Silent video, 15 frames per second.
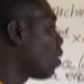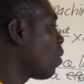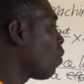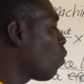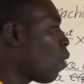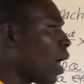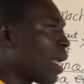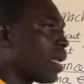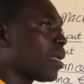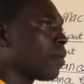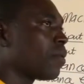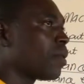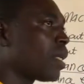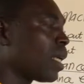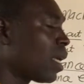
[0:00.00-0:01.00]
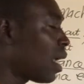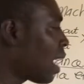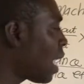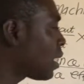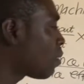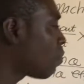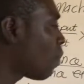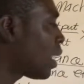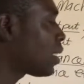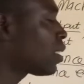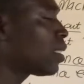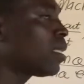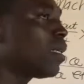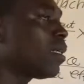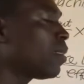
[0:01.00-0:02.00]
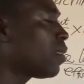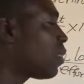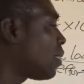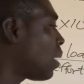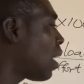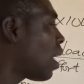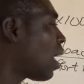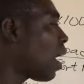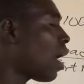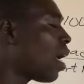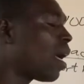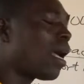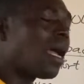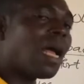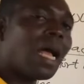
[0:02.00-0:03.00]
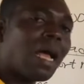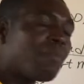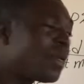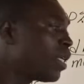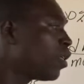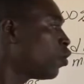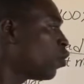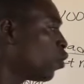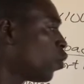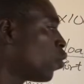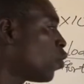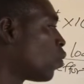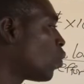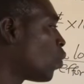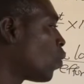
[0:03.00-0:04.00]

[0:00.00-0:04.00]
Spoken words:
One, as machines are being used,